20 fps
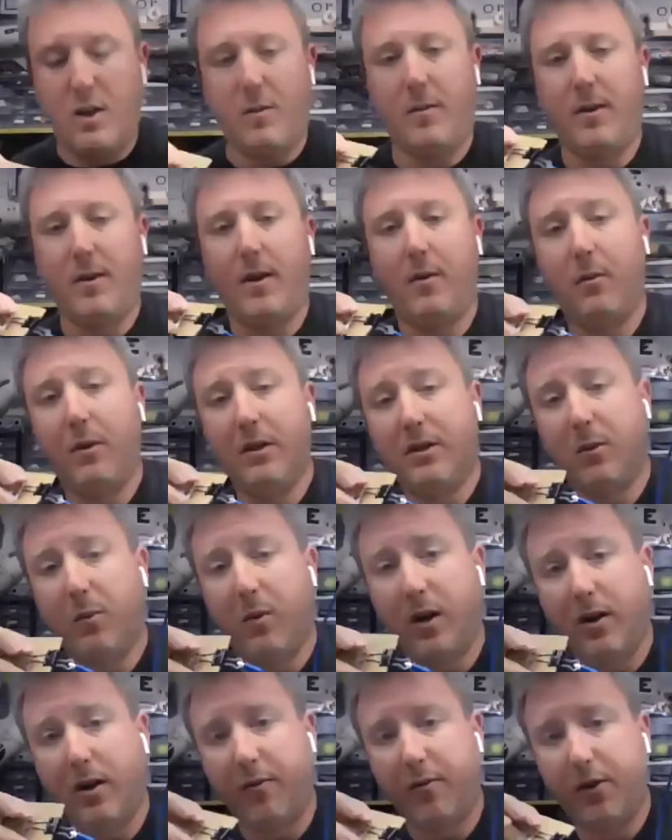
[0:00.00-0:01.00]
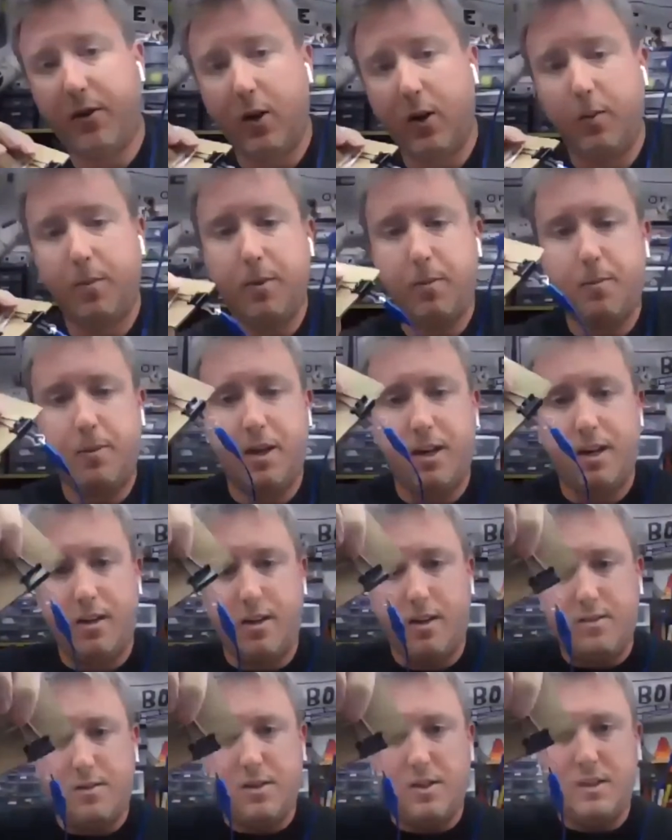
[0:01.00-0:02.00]
So it wasn't working for a little bit, but I,
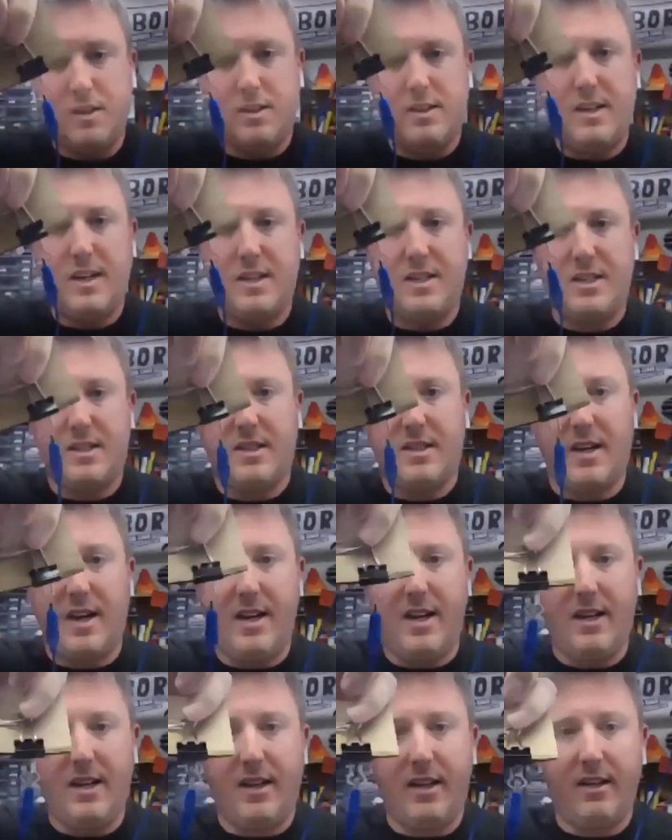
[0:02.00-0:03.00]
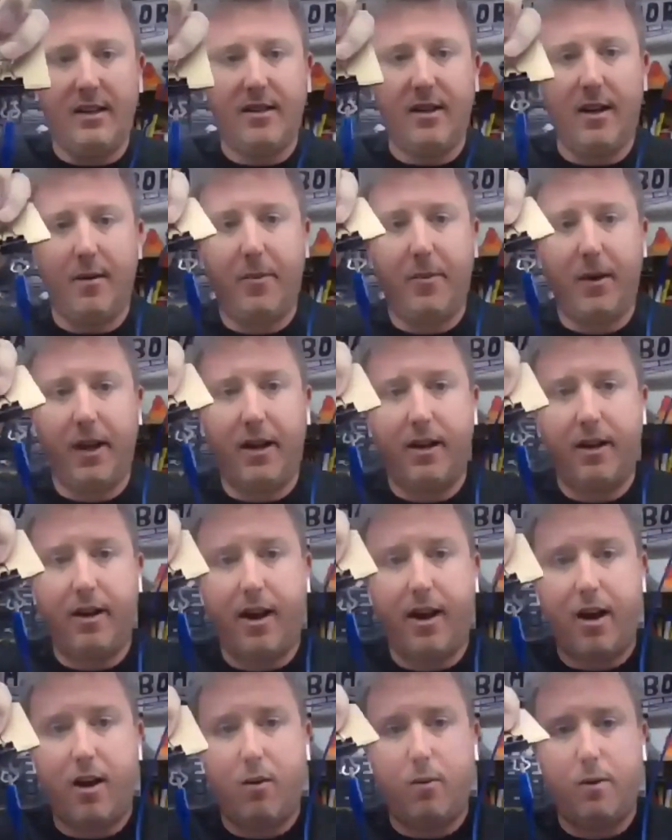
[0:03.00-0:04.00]
as you can see, I just tightened things up. And
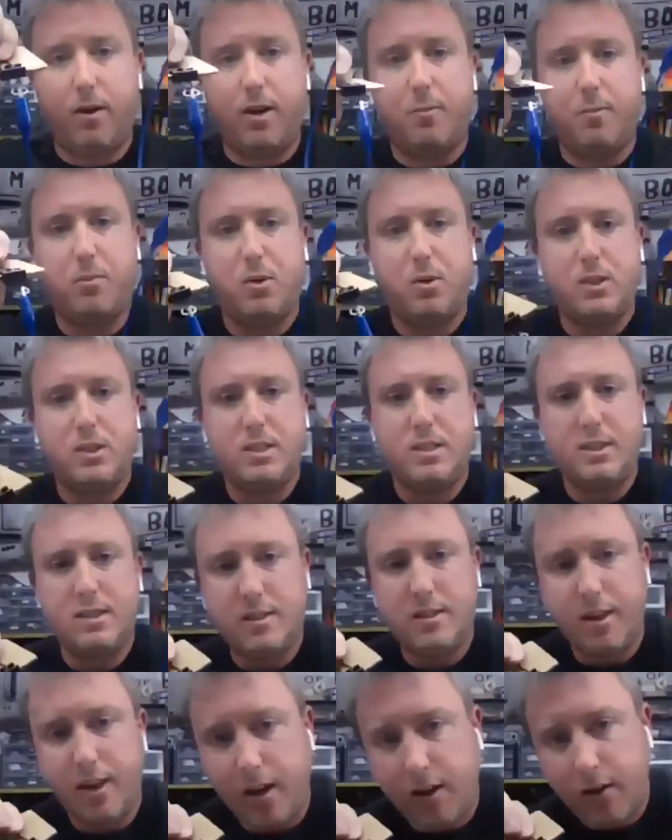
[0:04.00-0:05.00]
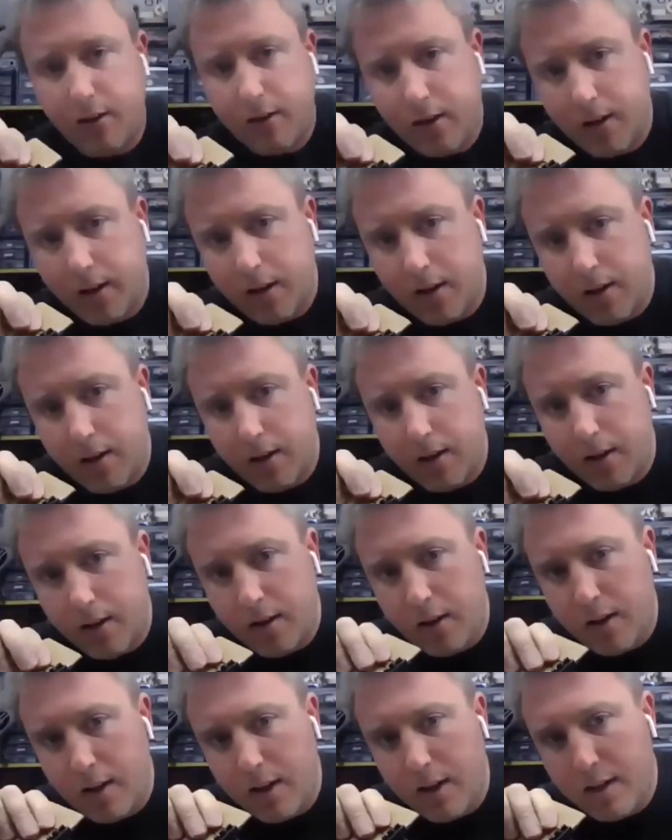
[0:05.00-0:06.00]
now when I push this down,
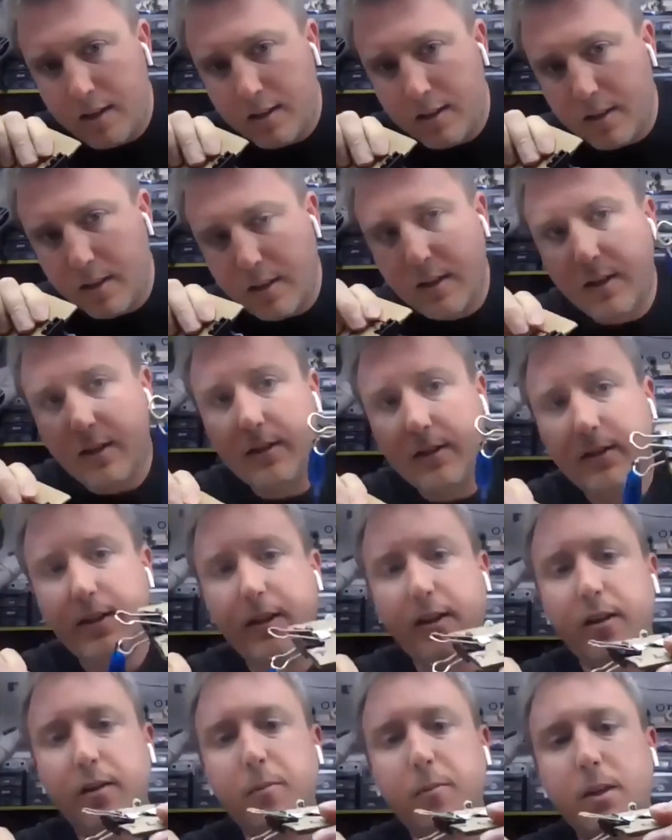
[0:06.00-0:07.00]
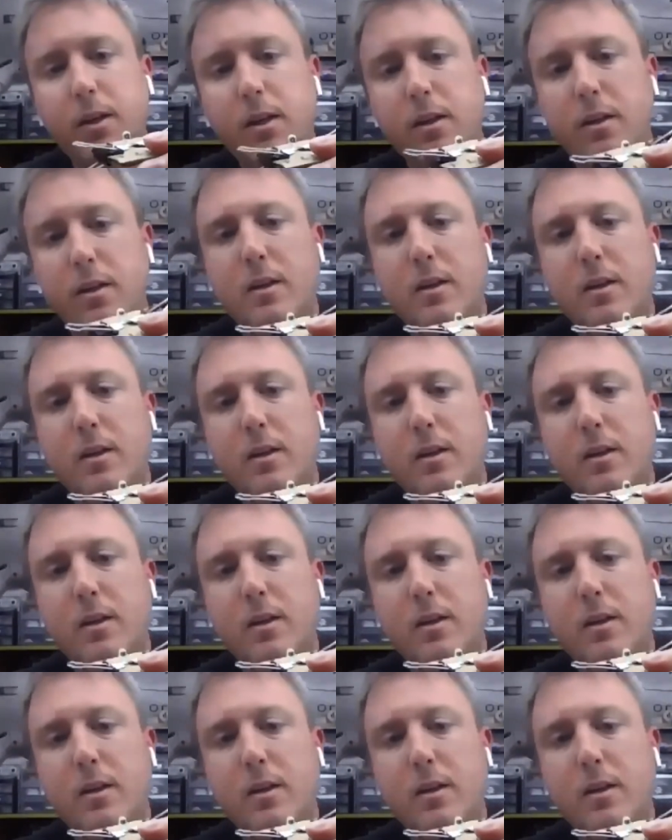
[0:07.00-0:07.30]
it's a little dim.